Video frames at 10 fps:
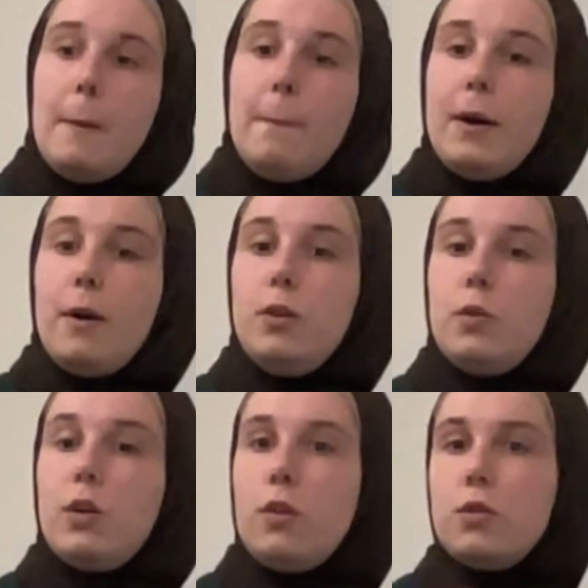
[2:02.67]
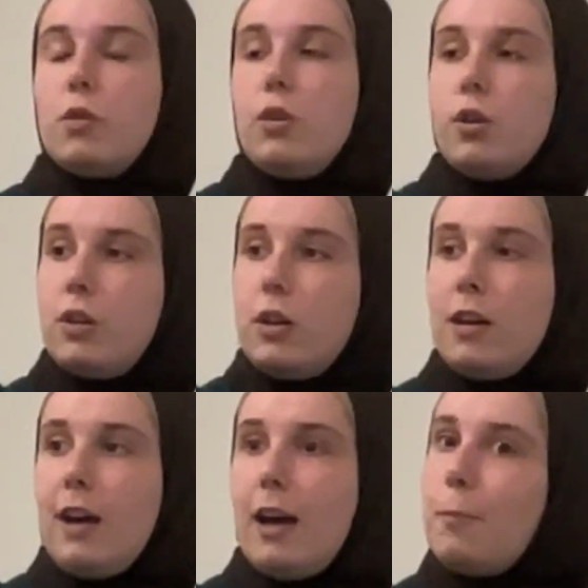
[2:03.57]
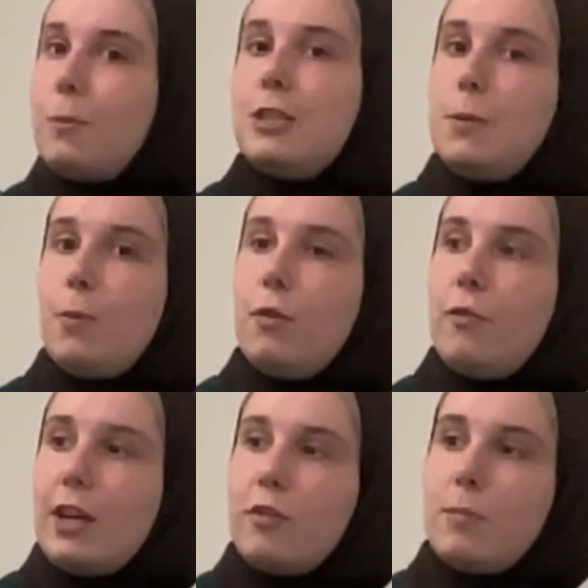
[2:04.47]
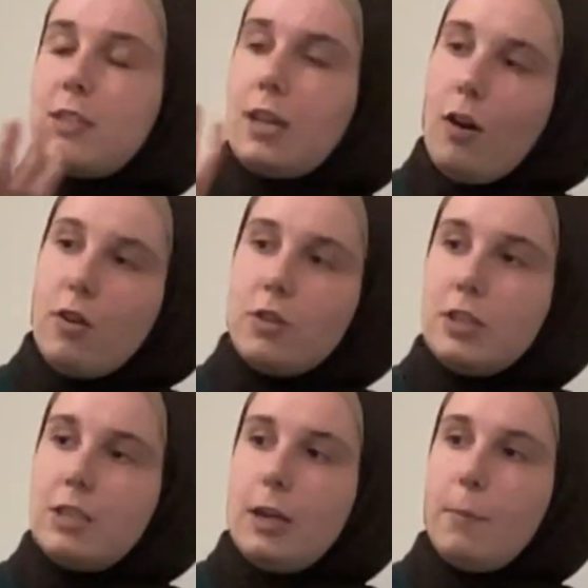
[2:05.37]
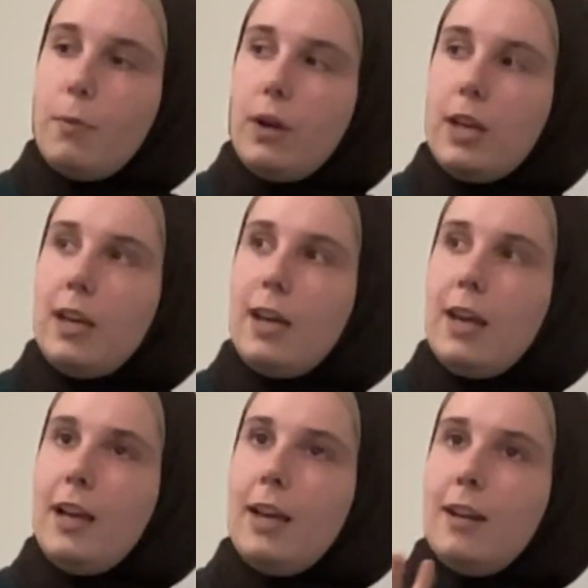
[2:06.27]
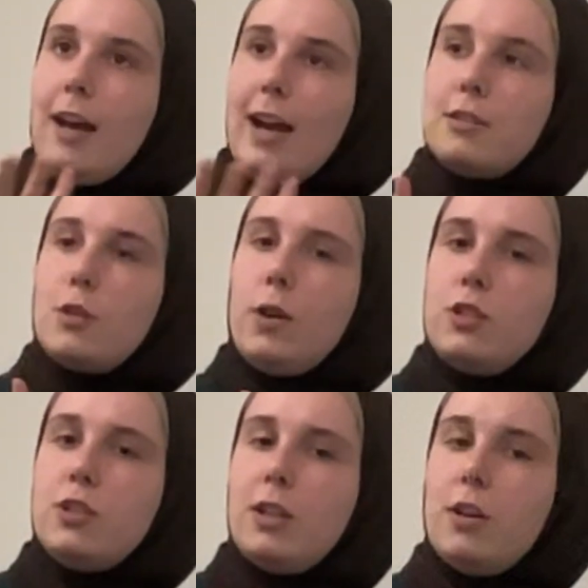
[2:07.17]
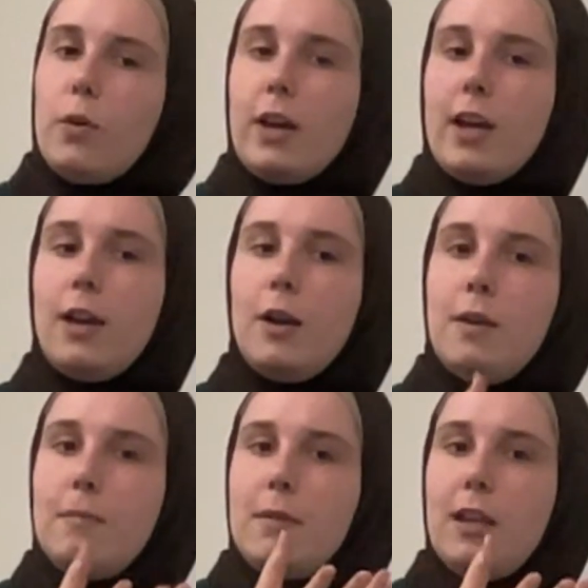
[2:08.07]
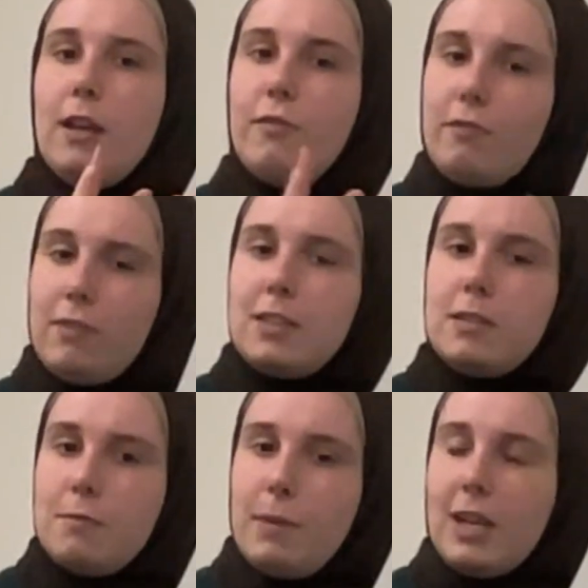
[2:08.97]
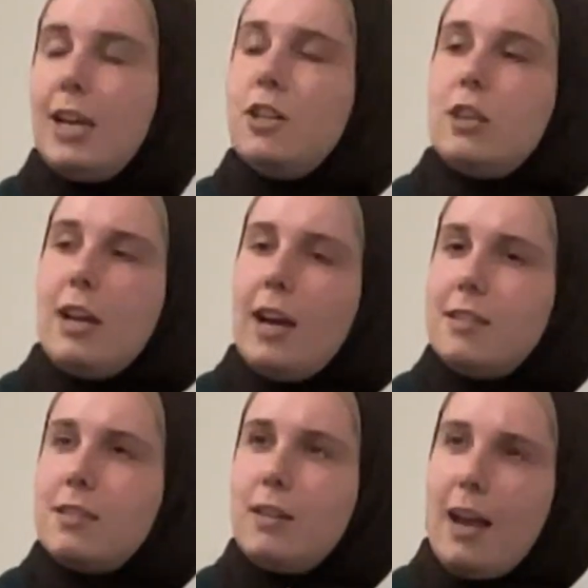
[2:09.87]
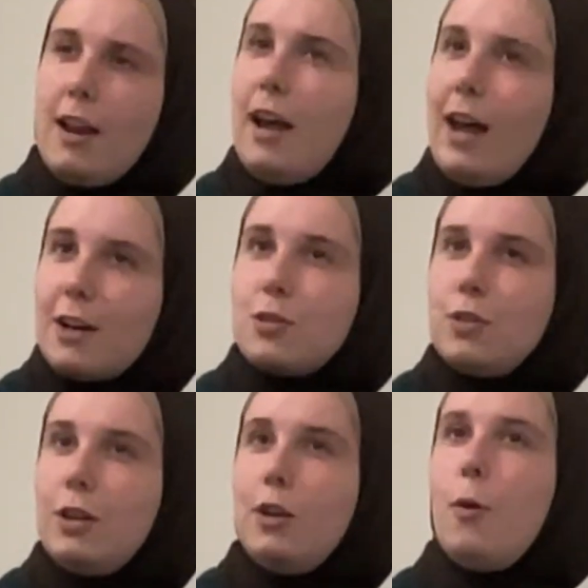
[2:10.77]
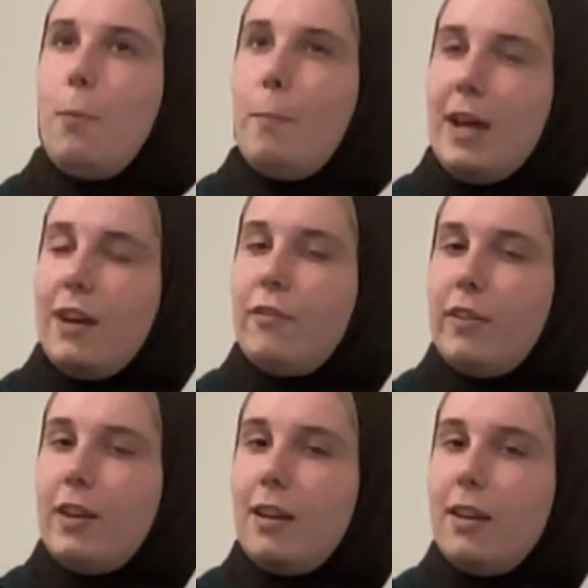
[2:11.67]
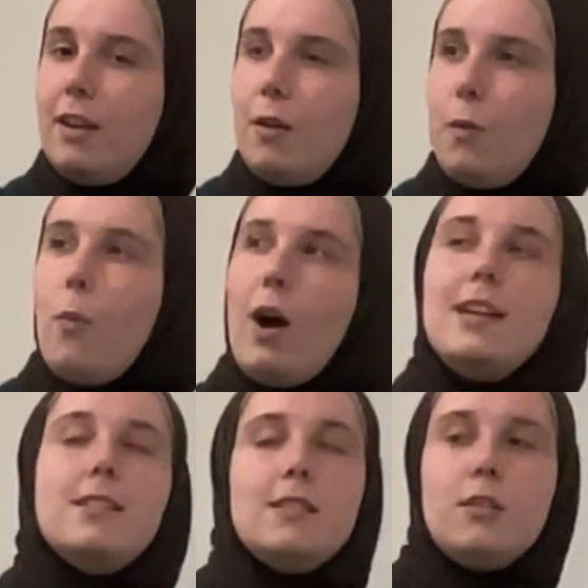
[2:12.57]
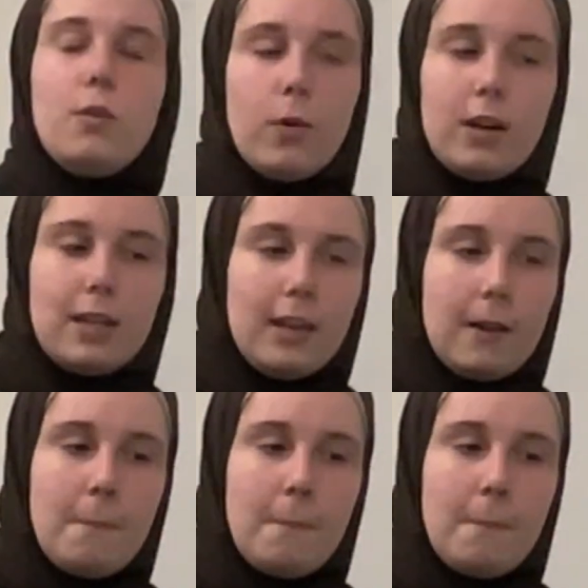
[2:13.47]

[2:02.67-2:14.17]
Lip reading: But you can also look at a placebo effect from a psychology standpoint and ask the question, okay, if this medication has actually no benefit, why is it still working?